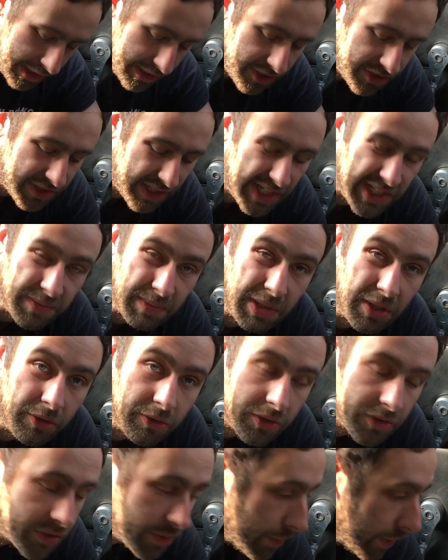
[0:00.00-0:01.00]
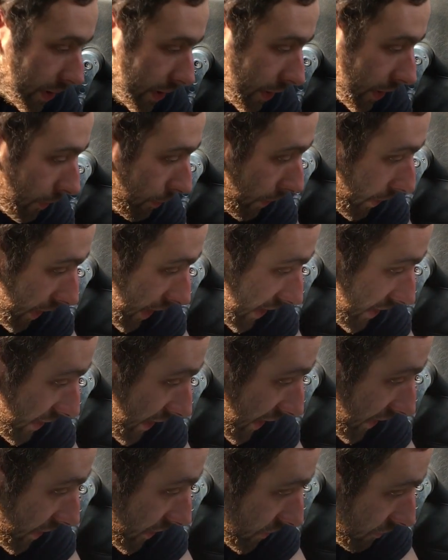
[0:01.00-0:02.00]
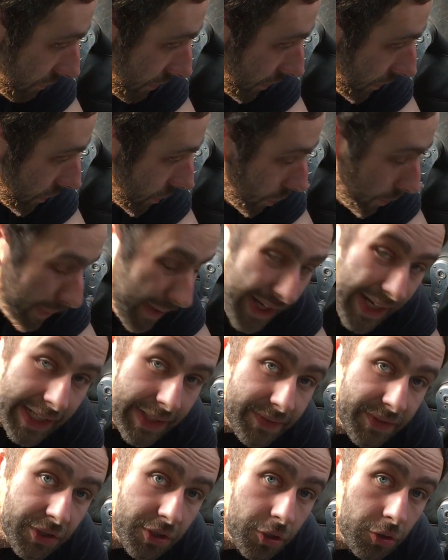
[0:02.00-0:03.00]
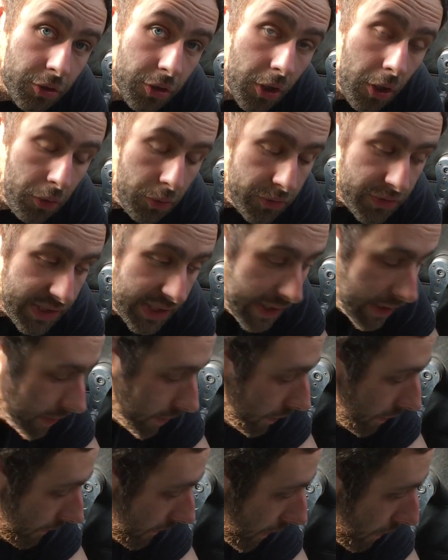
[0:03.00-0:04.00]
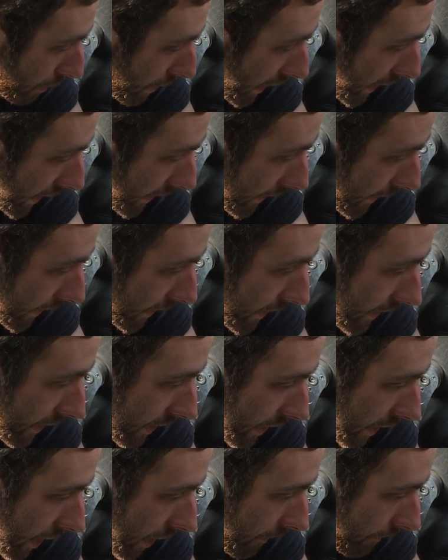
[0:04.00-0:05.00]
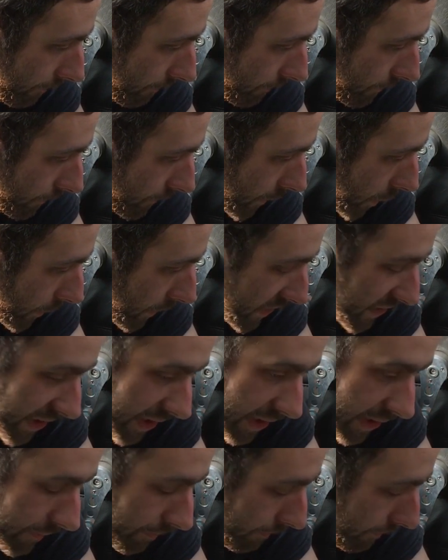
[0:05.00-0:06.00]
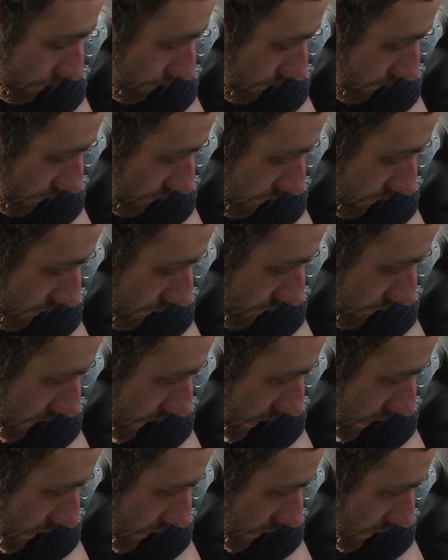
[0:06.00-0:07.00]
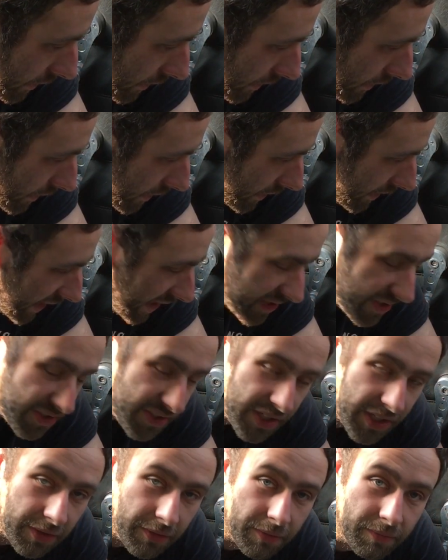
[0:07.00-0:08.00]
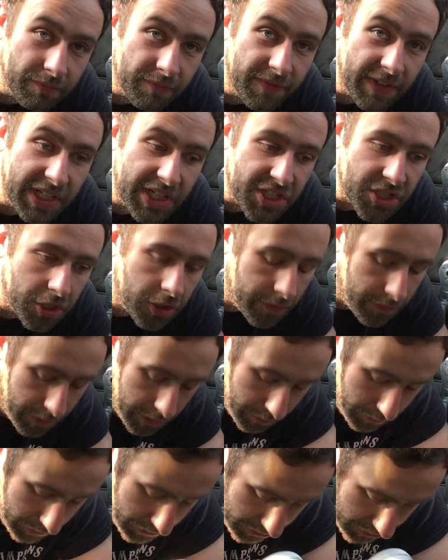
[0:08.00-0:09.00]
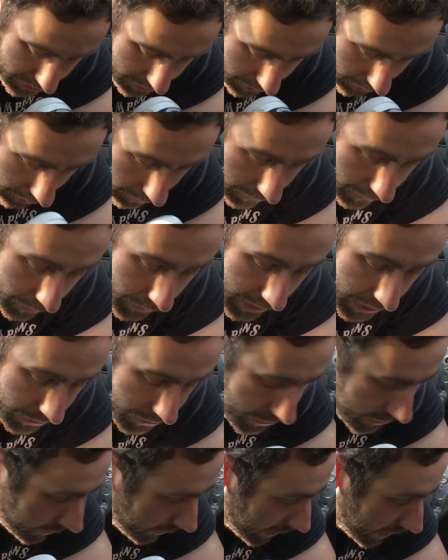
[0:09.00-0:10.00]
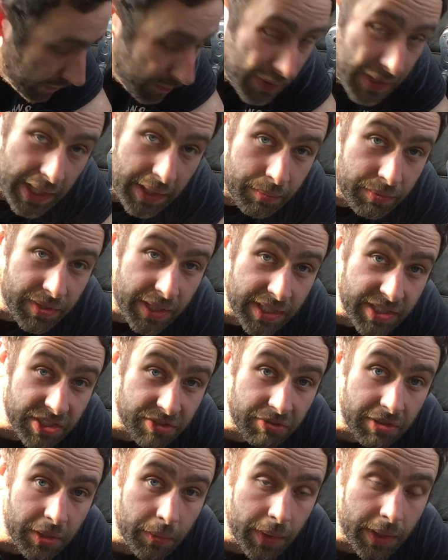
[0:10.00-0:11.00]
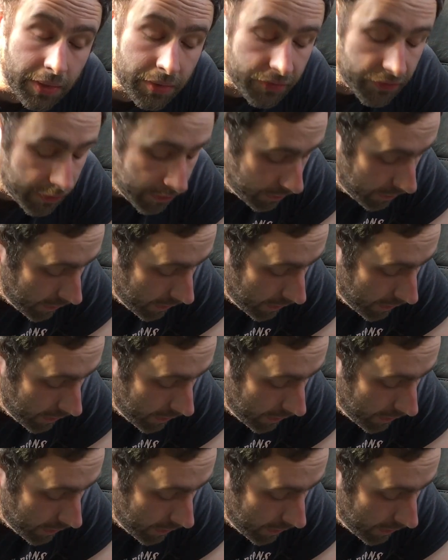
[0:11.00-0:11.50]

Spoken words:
just takes a bit longer to work, but it does a really good job, and it leaves a good coating over the paint. Almost like yeah, it's just like a finish over it, which over the weld, sorry, and it protects it really well. So